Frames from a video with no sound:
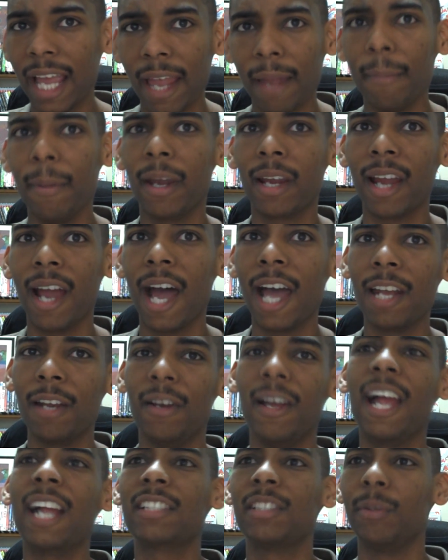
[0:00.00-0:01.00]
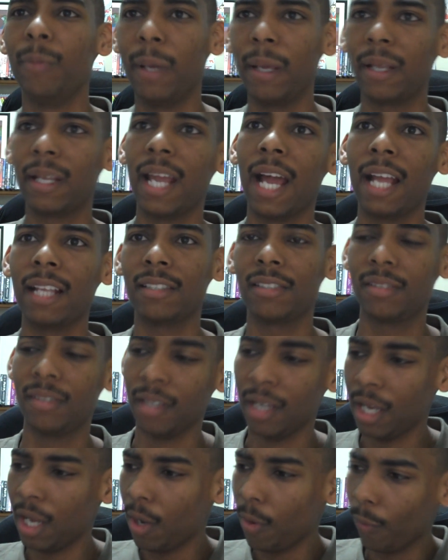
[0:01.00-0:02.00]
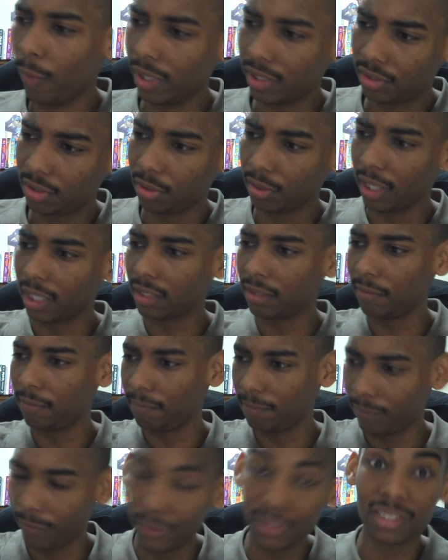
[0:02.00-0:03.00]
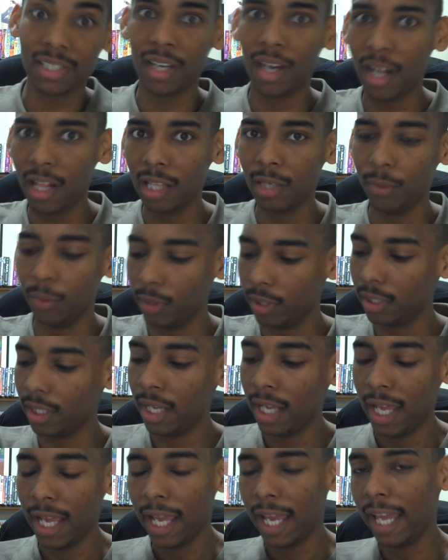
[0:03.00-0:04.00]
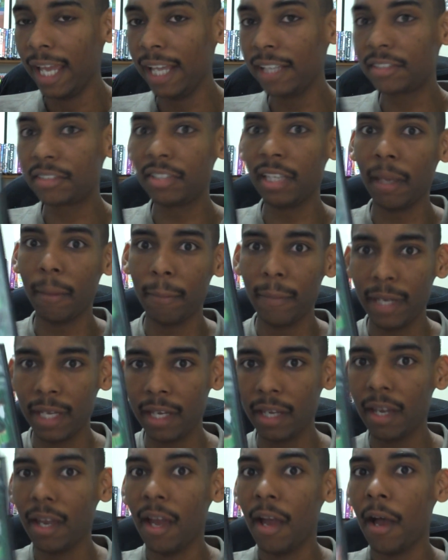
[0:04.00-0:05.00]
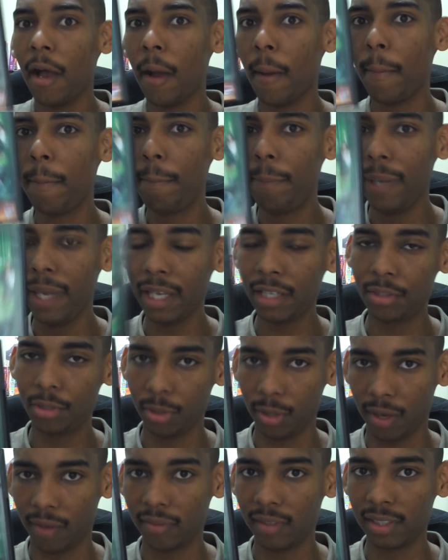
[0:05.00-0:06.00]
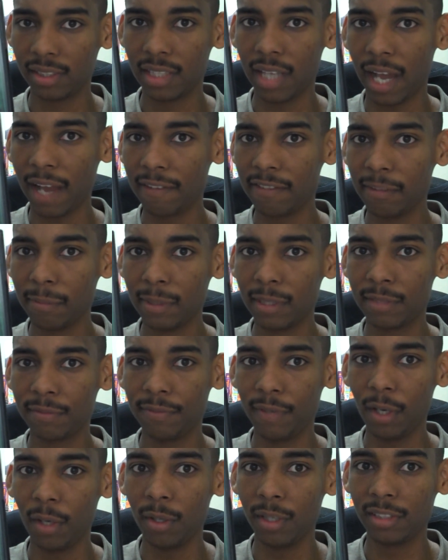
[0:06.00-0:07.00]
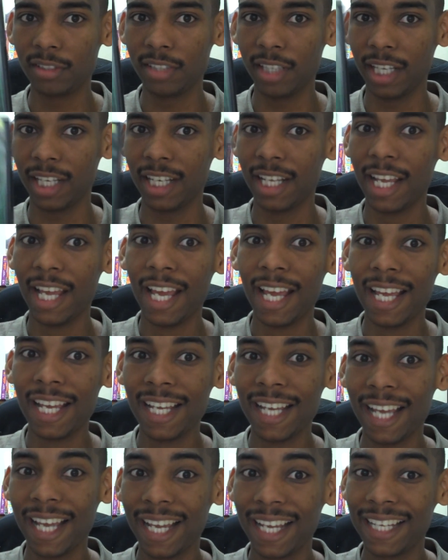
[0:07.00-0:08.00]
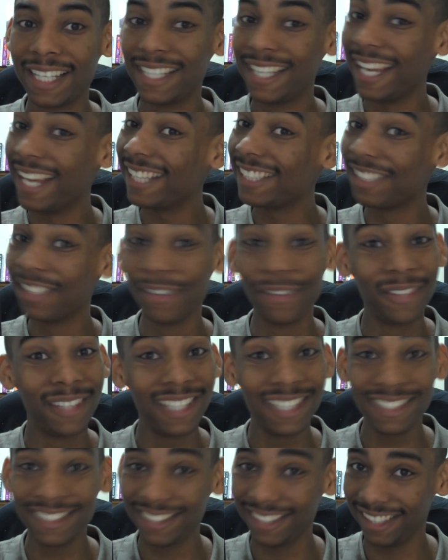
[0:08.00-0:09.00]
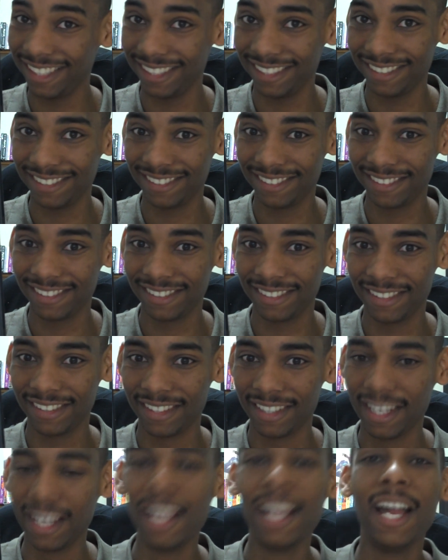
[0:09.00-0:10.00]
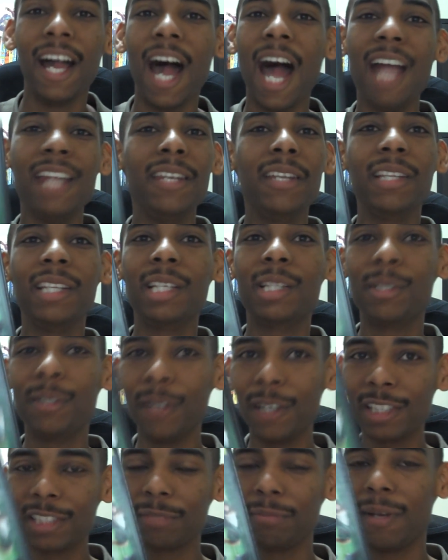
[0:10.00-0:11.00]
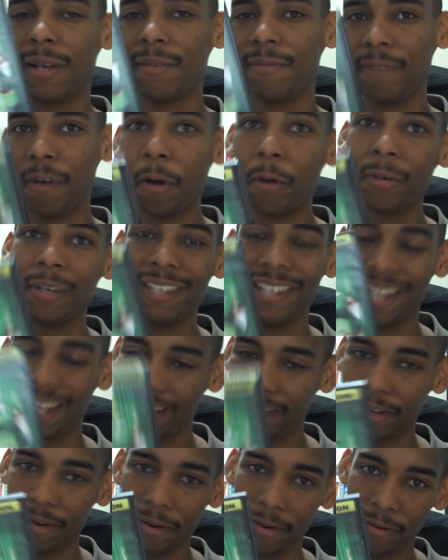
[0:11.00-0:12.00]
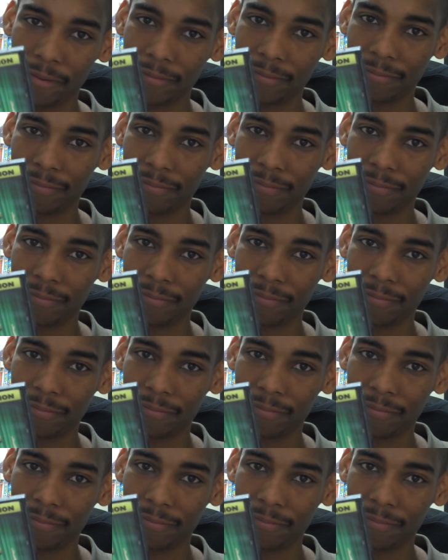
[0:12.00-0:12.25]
at American Idol and actually went to Hollywood. He sent me a picture of this guy from his phone and said, "Guess who this is?" I nearly crushed my phone in anger.